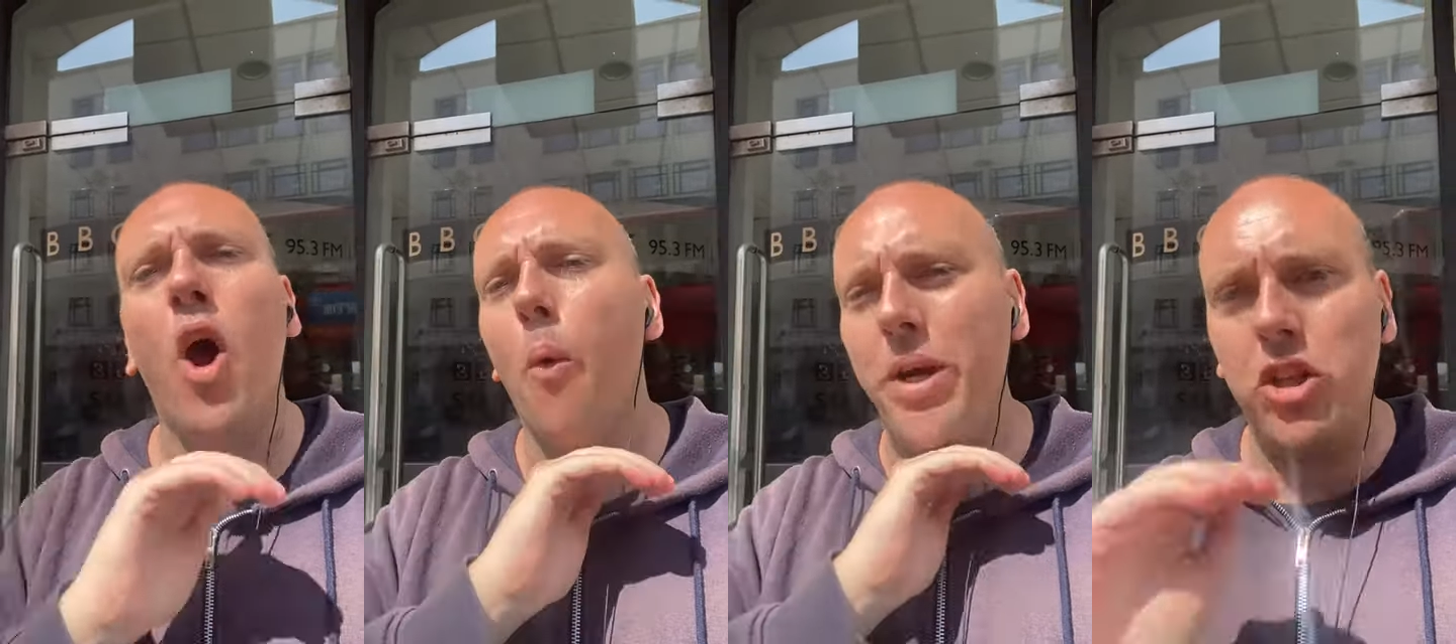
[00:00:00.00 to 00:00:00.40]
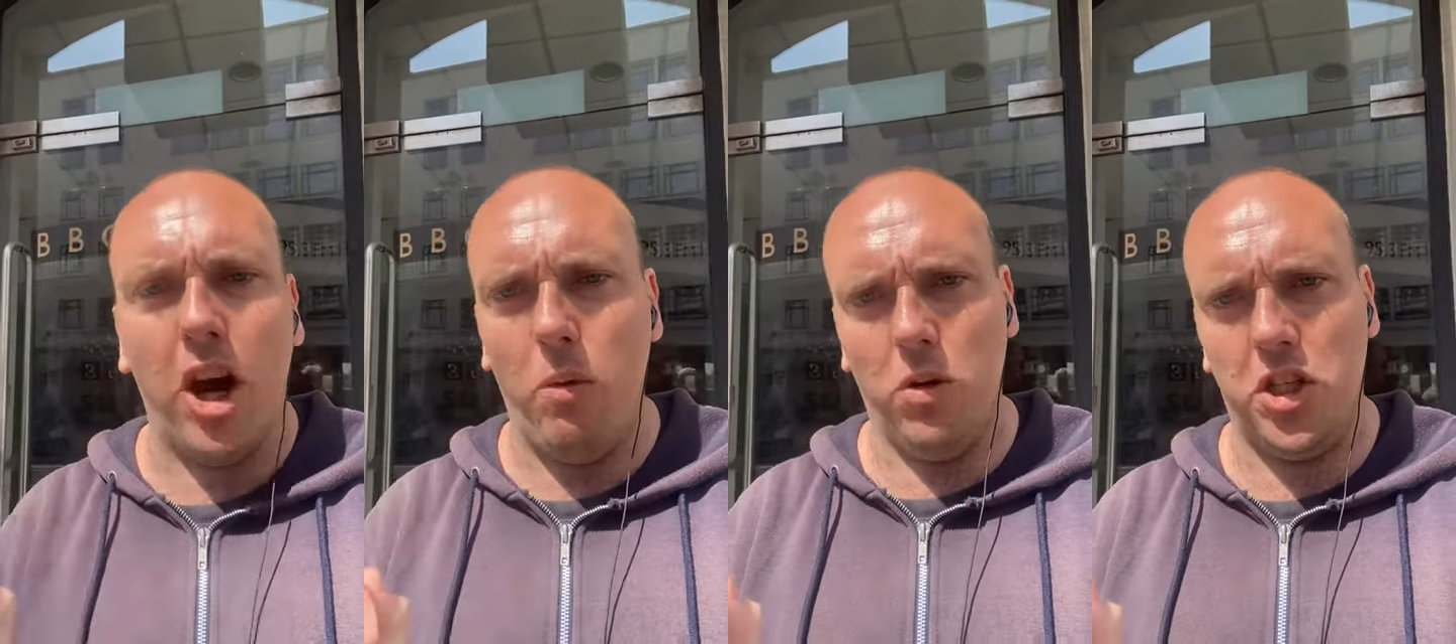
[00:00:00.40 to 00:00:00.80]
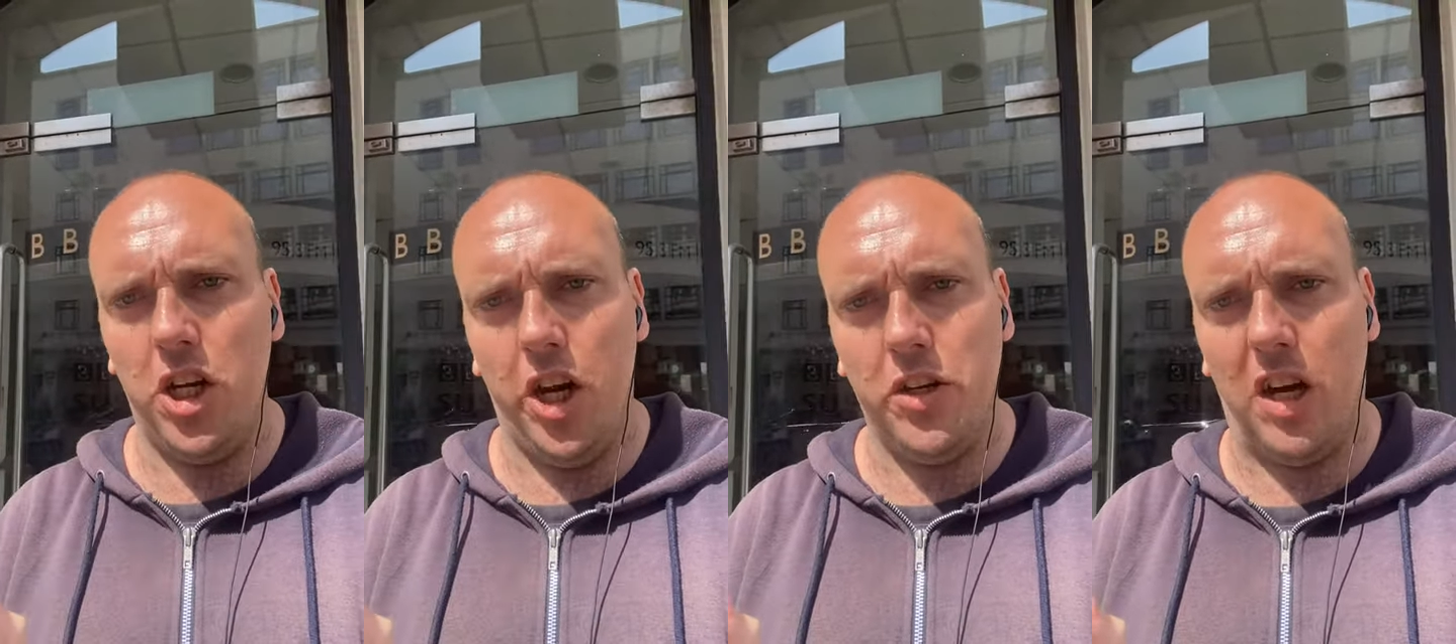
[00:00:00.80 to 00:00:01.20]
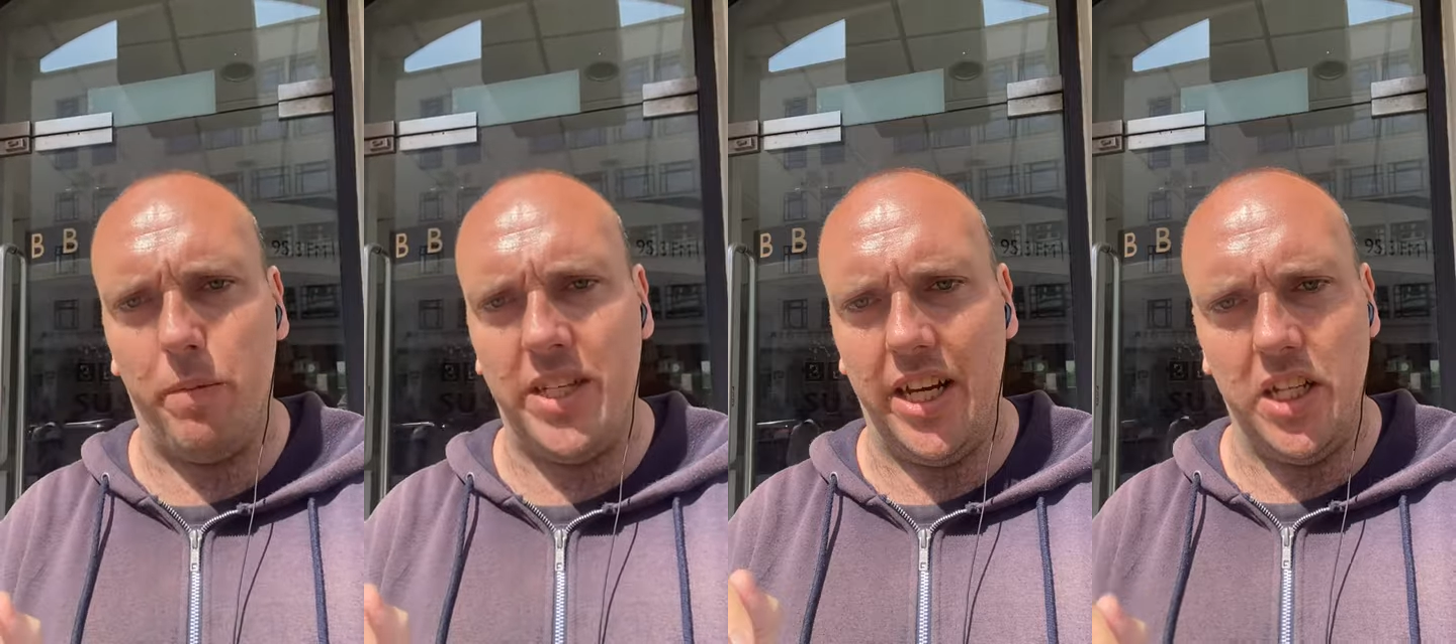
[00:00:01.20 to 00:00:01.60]
We don't want to lose our
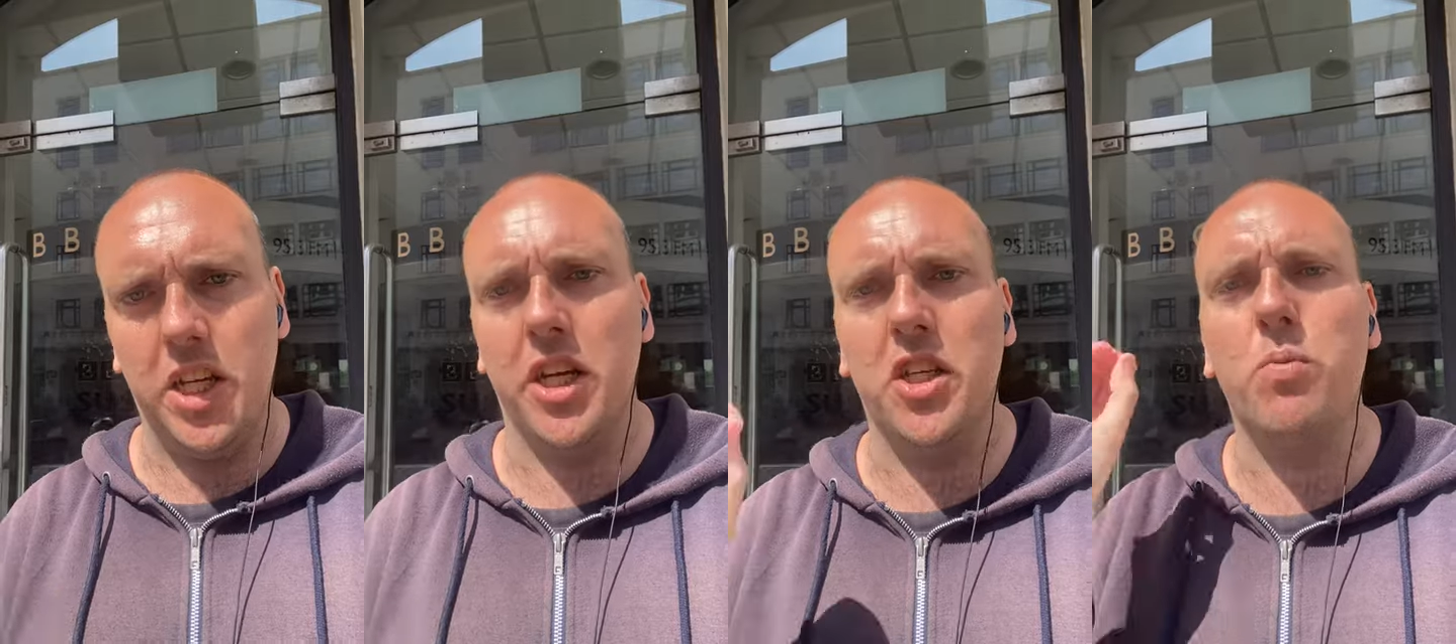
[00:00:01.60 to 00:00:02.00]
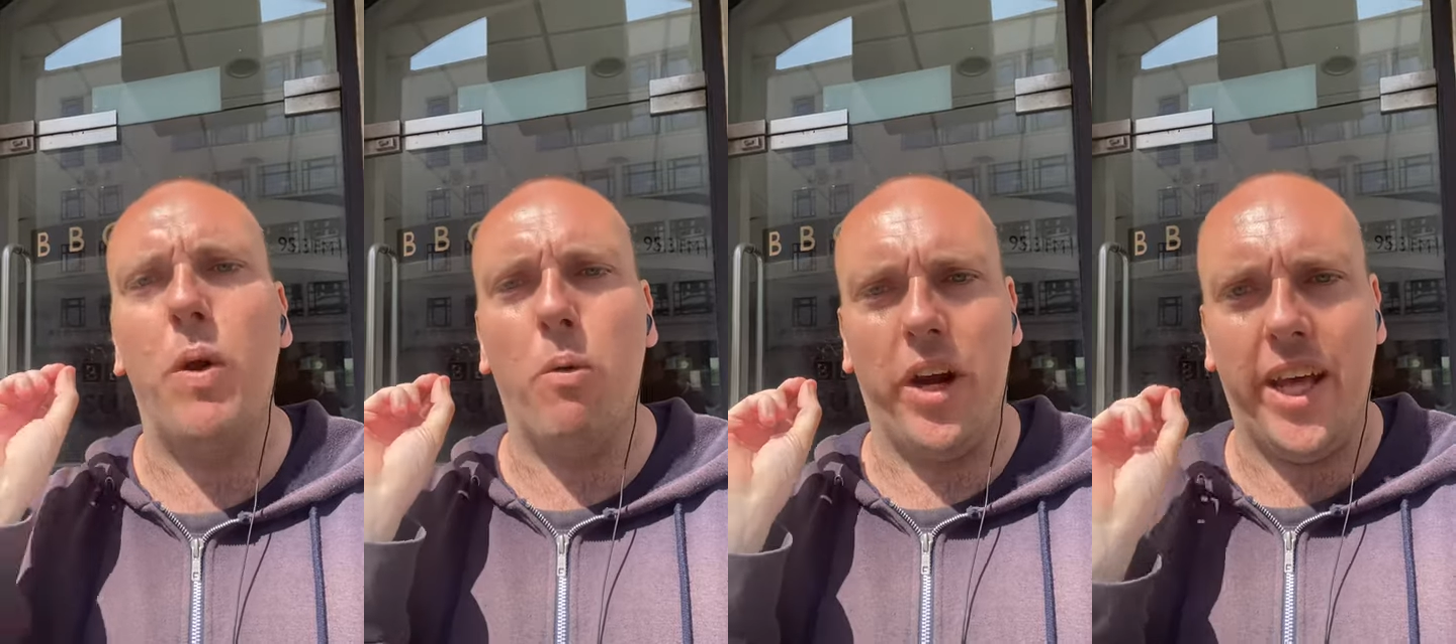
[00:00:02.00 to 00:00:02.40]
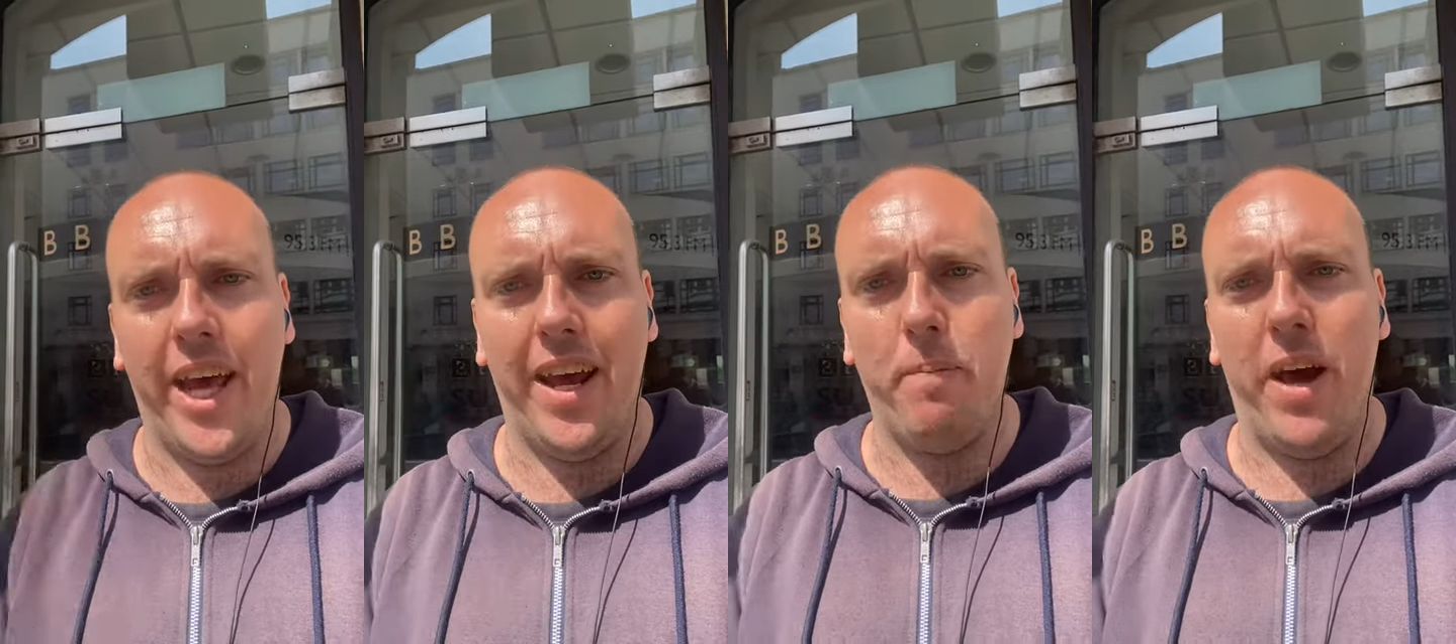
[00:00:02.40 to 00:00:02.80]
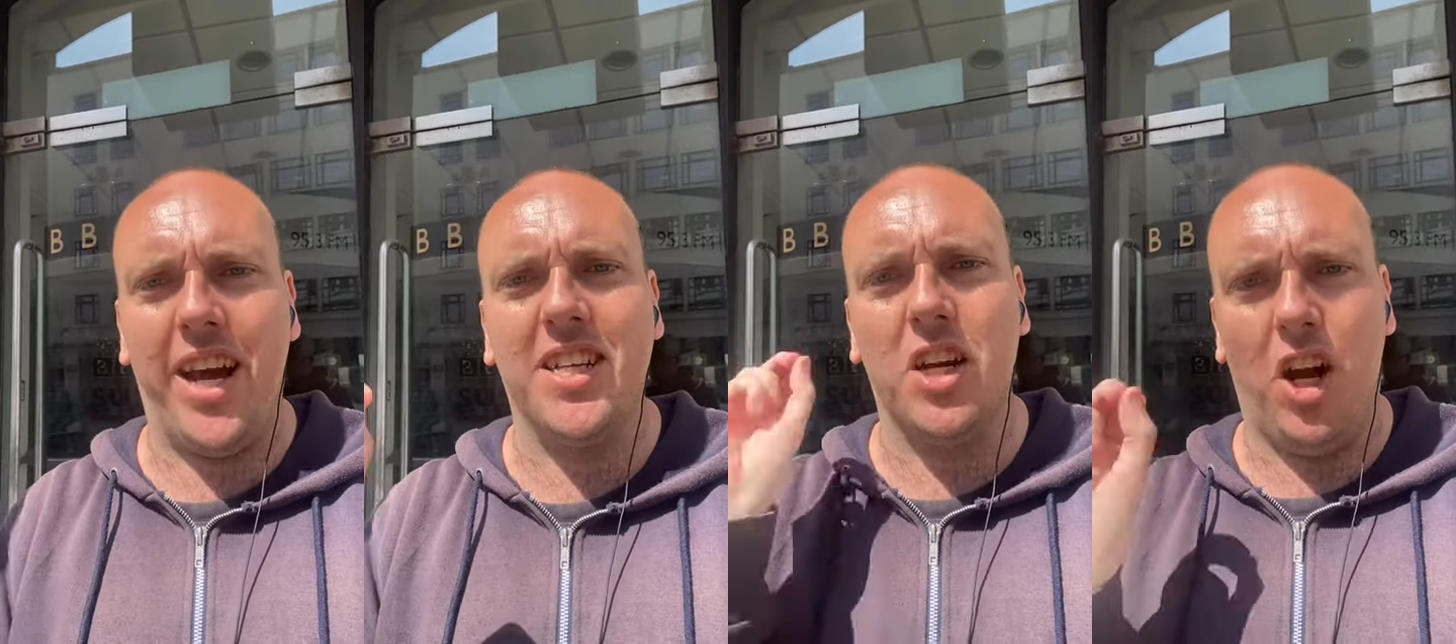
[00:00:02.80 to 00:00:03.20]
presenters. We want to keep
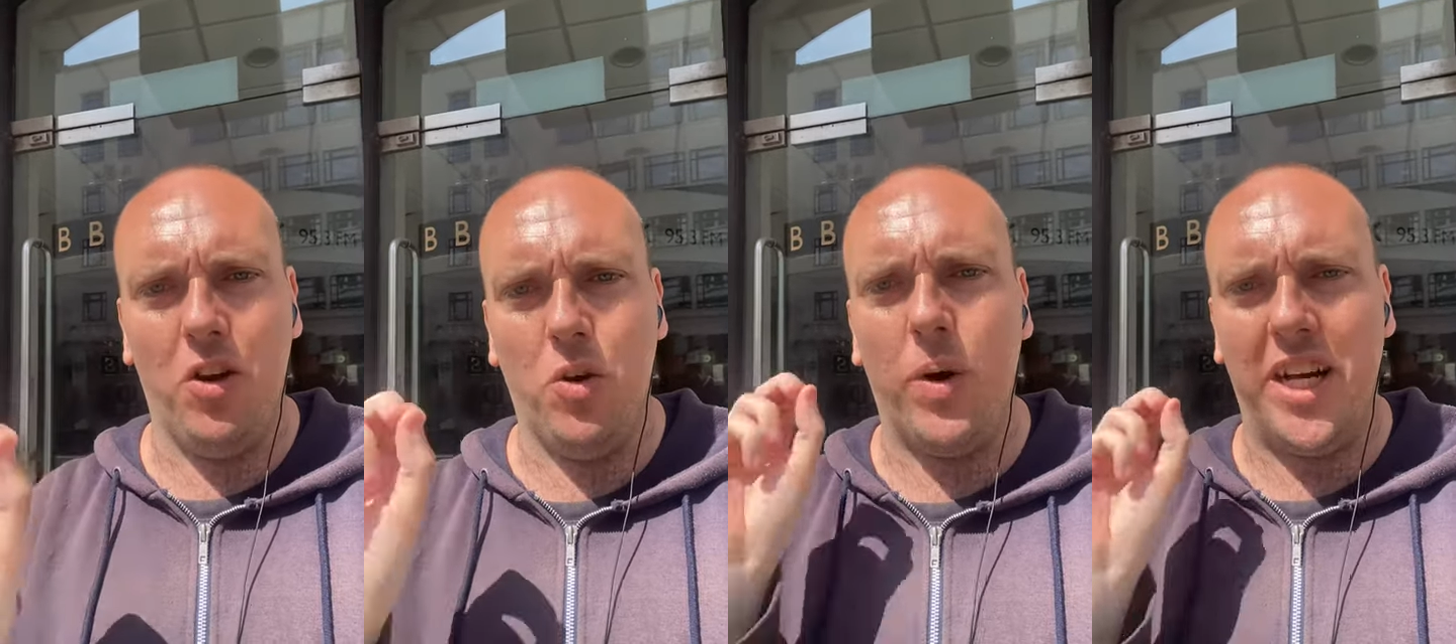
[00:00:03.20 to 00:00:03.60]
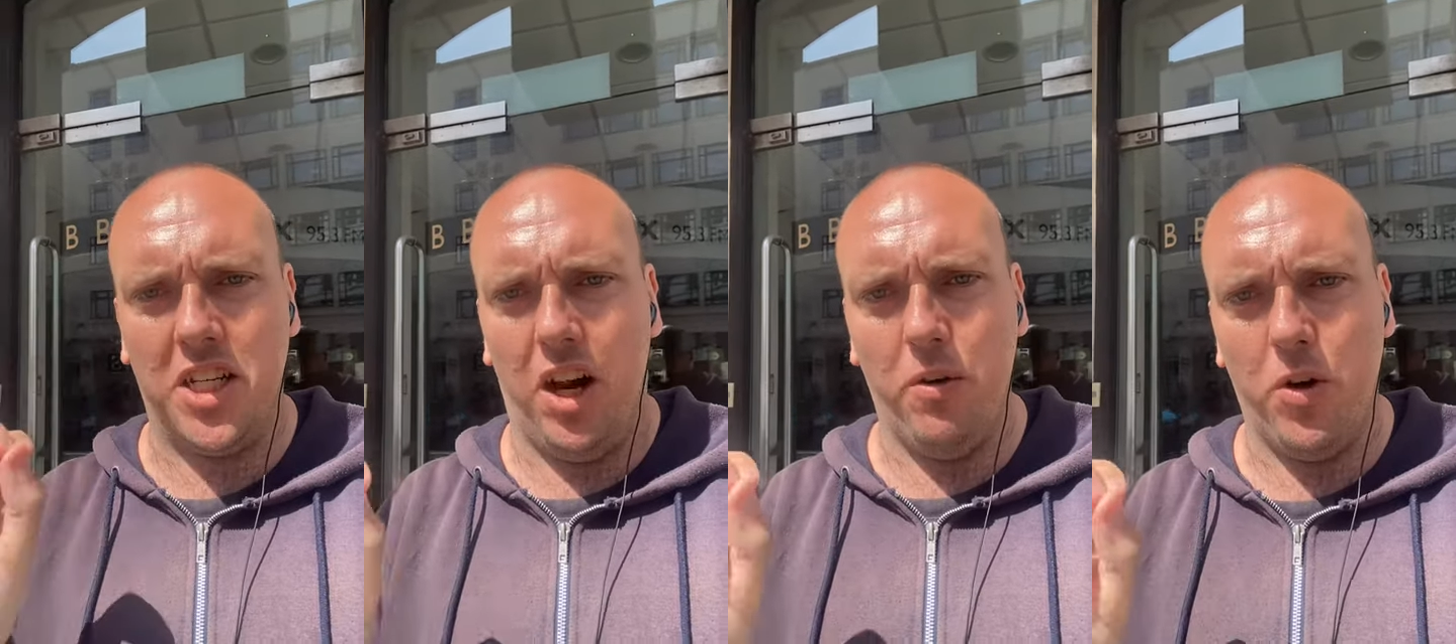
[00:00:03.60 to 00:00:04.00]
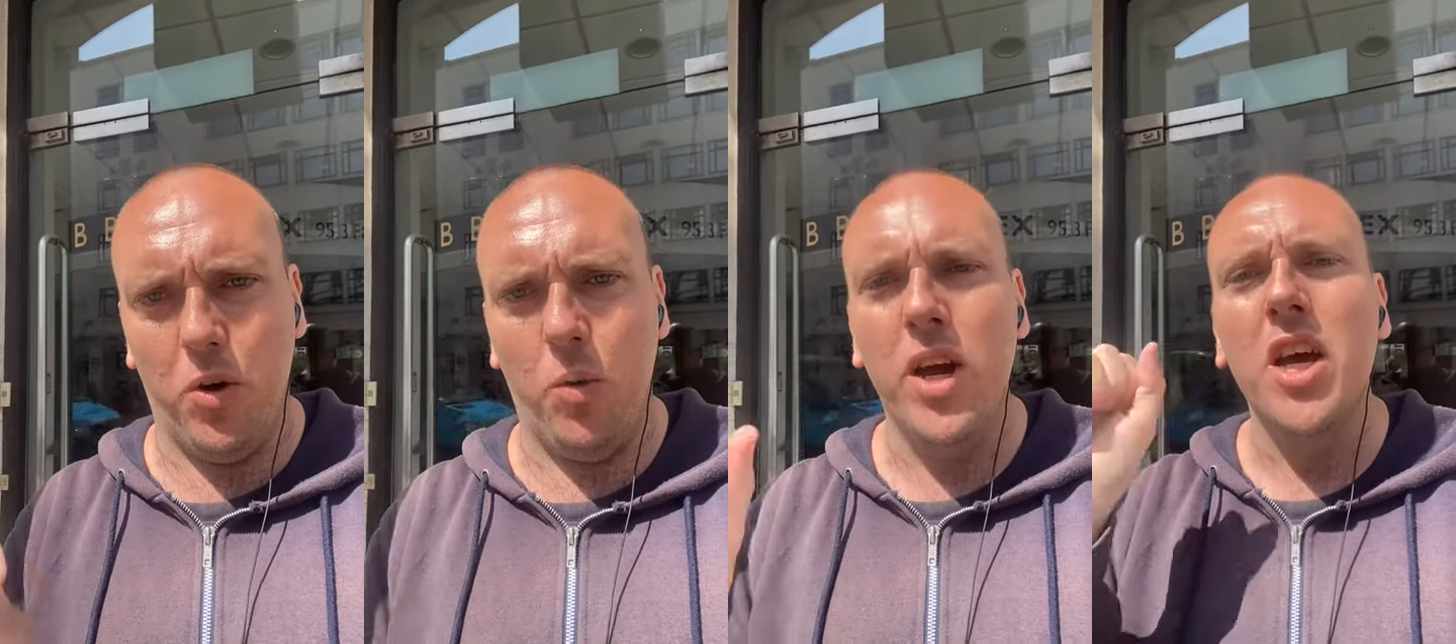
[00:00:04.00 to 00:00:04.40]
it local as local.